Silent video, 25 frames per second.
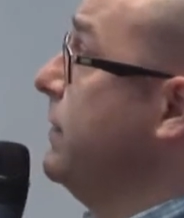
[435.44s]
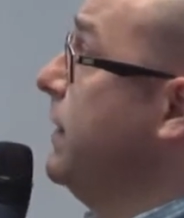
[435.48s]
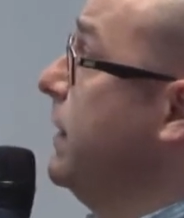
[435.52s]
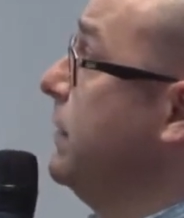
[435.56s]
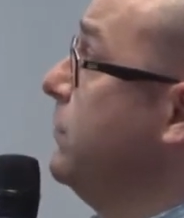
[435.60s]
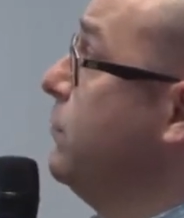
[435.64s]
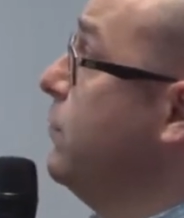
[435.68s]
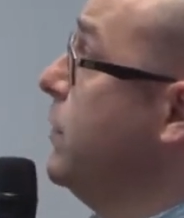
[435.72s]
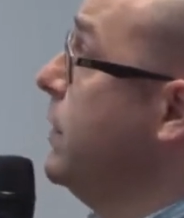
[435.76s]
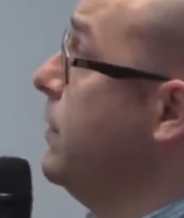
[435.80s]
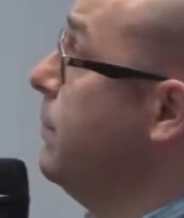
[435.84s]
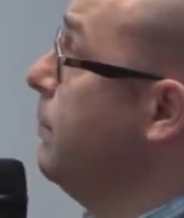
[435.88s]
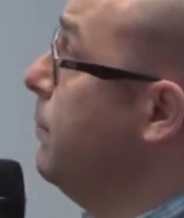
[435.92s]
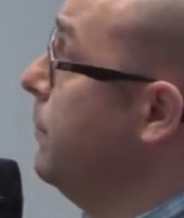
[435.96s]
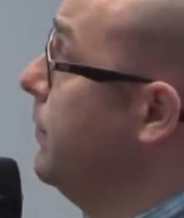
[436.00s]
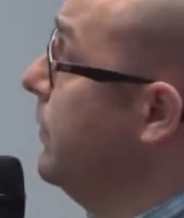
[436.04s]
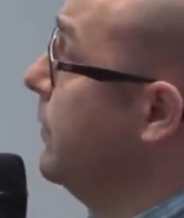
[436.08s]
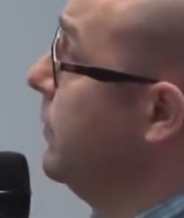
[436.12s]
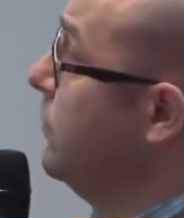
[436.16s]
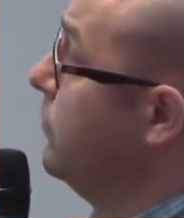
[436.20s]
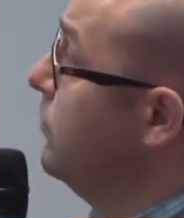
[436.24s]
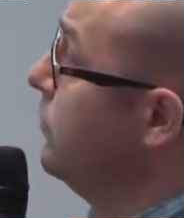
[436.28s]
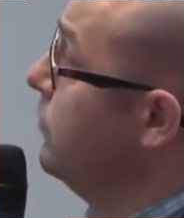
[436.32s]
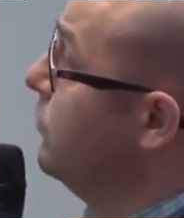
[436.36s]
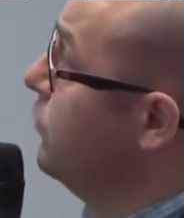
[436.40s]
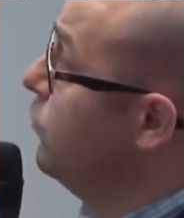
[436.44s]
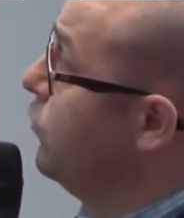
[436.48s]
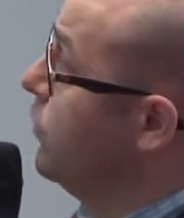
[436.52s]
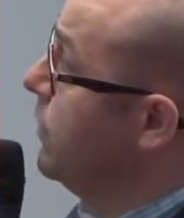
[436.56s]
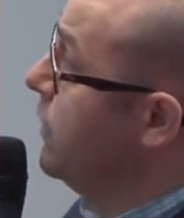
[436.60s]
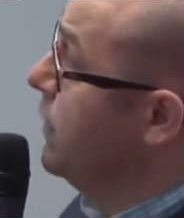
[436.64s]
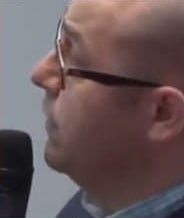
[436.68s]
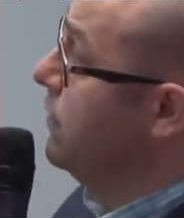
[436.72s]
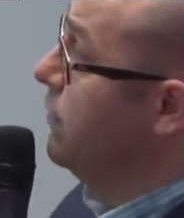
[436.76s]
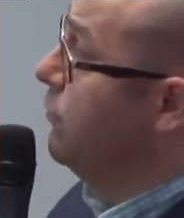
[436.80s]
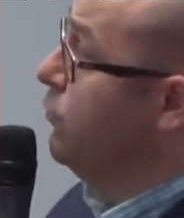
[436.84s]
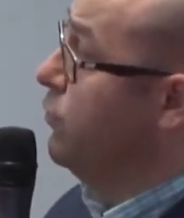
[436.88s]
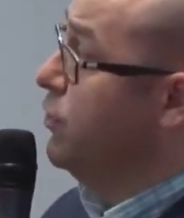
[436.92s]
that we
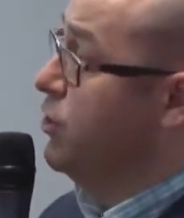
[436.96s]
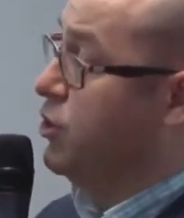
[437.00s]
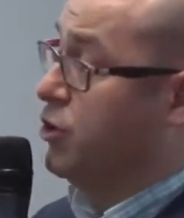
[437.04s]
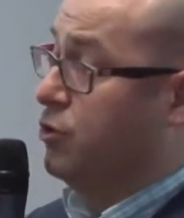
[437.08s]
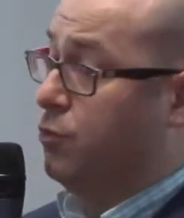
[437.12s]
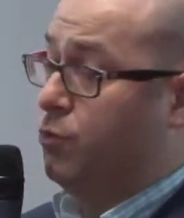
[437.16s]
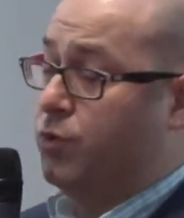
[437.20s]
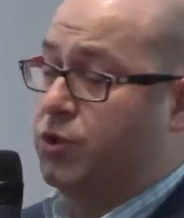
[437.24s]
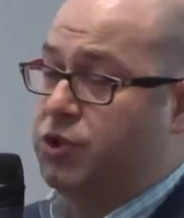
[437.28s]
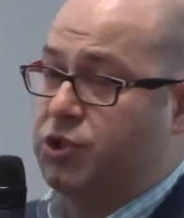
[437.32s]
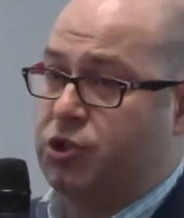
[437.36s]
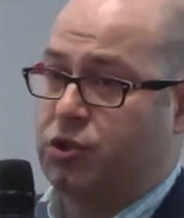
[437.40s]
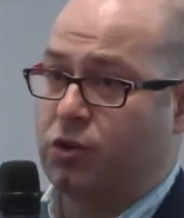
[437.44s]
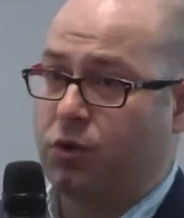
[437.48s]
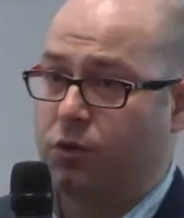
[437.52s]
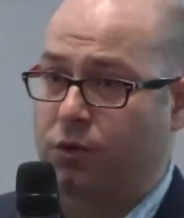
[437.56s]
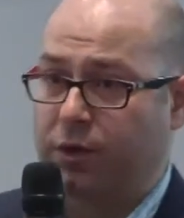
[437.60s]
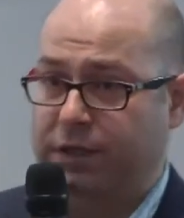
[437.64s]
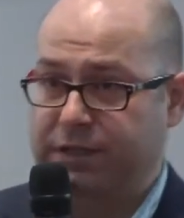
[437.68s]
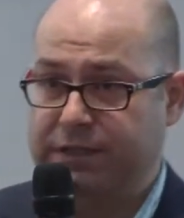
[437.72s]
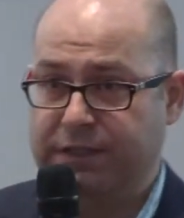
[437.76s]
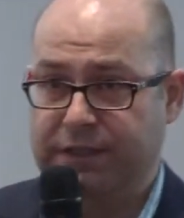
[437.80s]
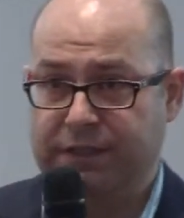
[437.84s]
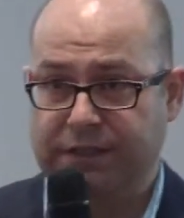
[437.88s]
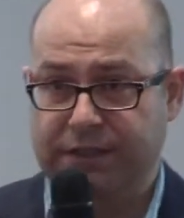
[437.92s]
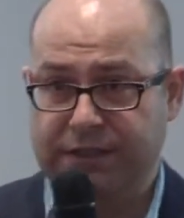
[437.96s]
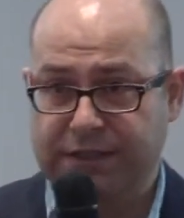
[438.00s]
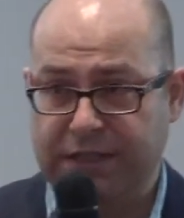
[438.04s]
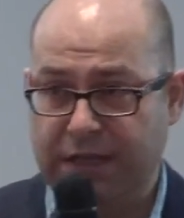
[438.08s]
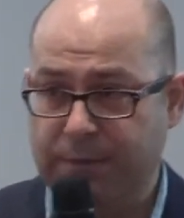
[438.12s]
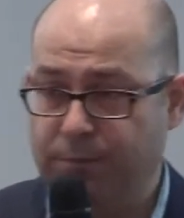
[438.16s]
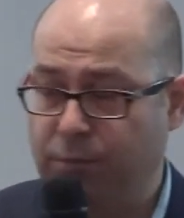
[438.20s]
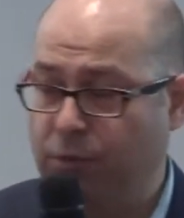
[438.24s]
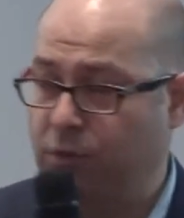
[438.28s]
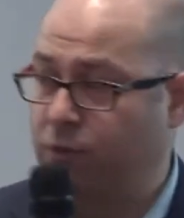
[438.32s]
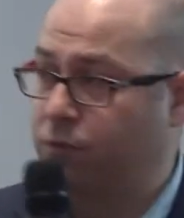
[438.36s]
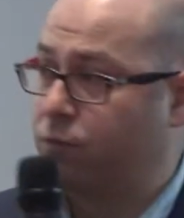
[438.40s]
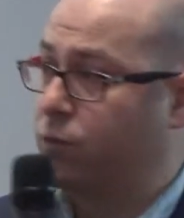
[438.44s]
show as an
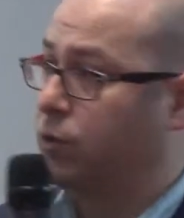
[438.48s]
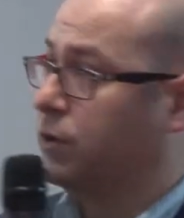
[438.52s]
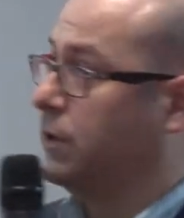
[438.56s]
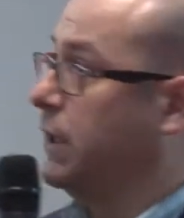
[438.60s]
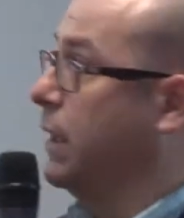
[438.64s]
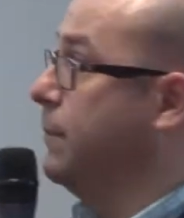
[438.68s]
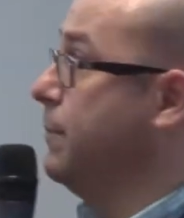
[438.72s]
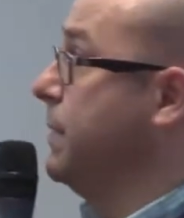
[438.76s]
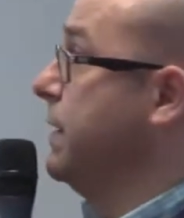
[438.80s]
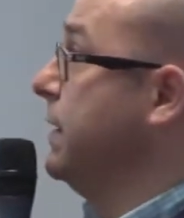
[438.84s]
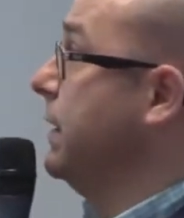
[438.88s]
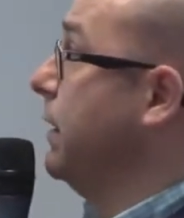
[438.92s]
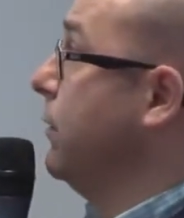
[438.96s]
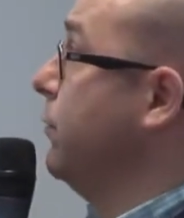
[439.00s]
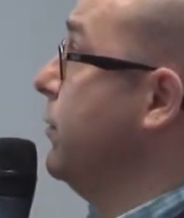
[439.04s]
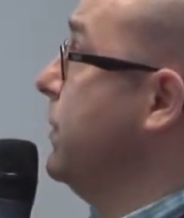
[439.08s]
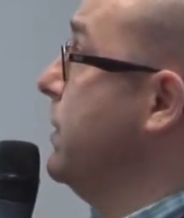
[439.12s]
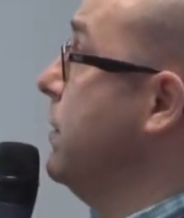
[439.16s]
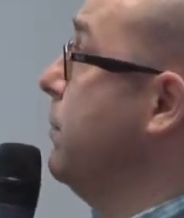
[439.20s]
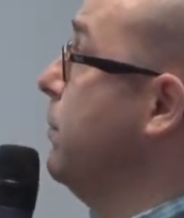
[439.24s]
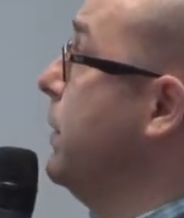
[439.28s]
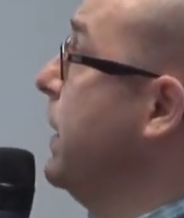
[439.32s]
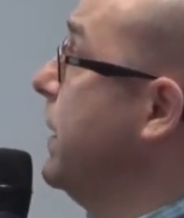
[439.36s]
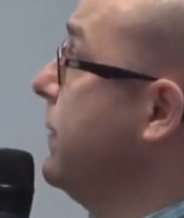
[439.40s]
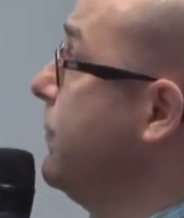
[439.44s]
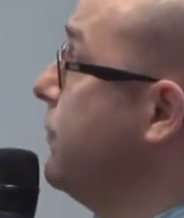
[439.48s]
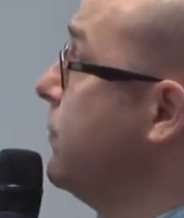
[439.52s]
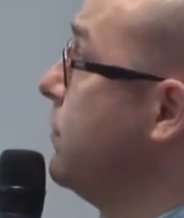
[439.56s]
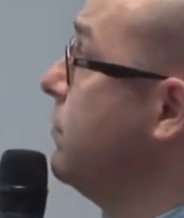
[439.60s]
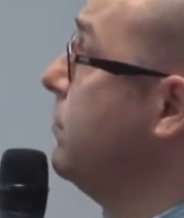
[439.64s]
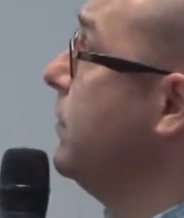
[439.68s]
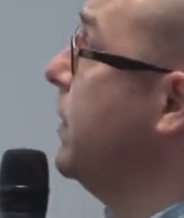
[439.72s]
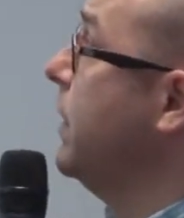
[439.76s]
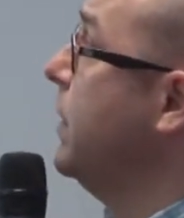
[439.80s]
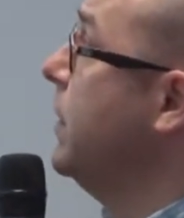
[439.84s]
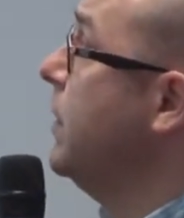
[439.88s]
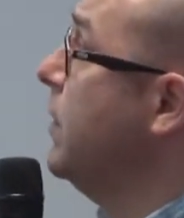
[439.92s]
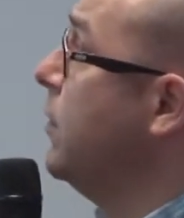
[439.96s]
example of what can be done with the platform.